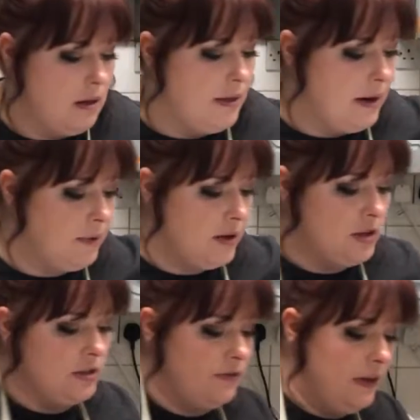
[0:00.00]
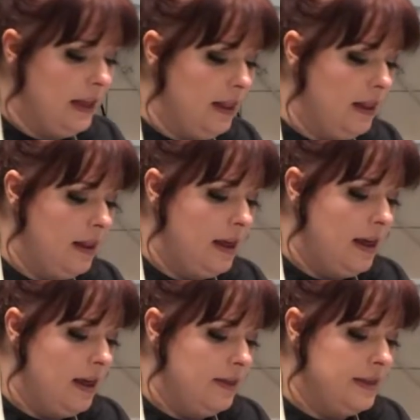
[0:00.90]
And I'm going to just fill
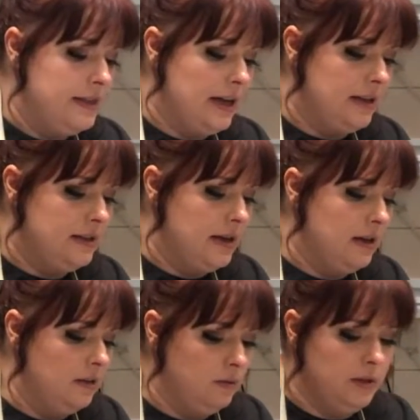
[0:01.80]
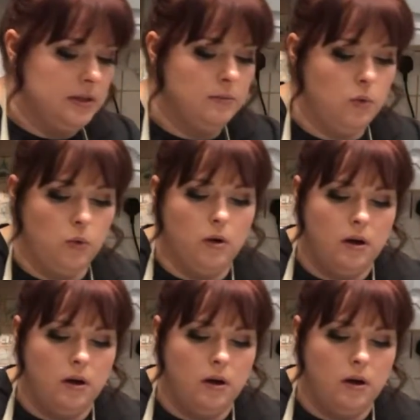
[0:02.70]
the centre with some more